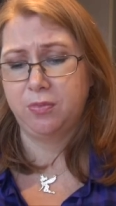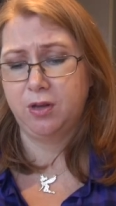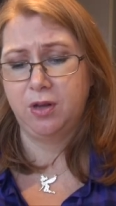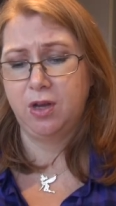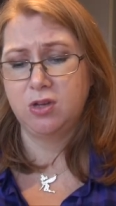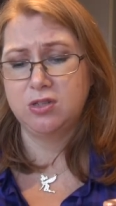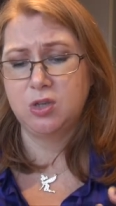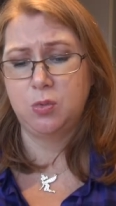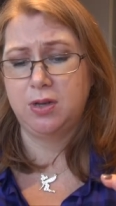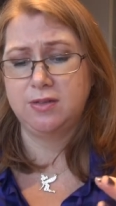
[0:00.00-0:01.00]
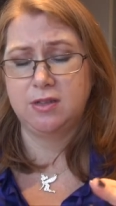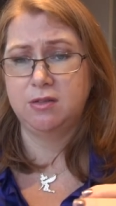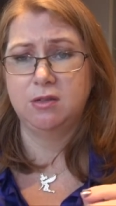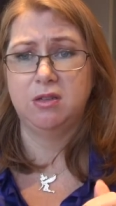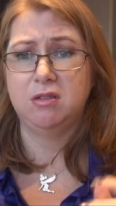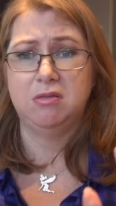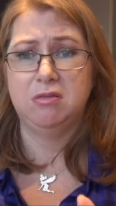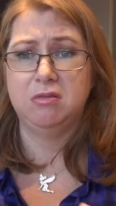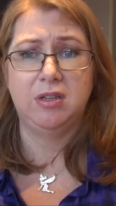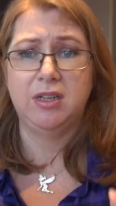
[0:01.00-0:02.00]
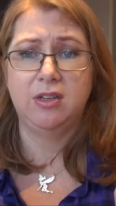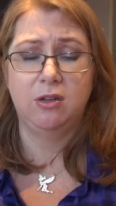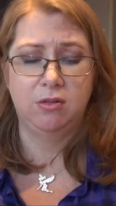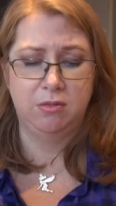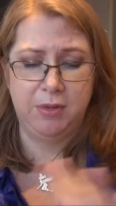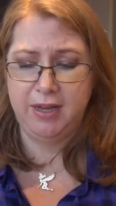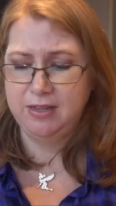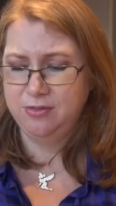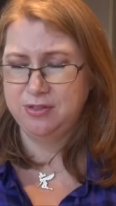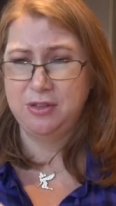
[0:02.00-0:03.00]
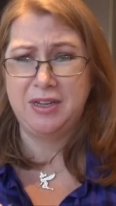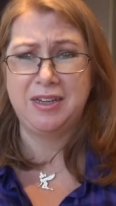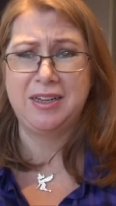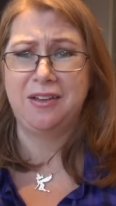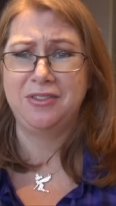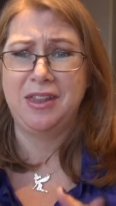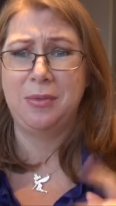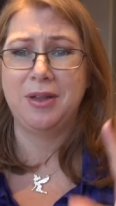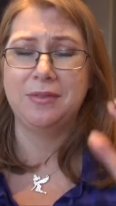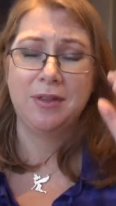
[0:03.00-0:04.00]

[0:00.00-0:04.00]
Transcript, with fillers: I, I used it once and I thought, oh, I cannot, my hands feel so yucky after that one.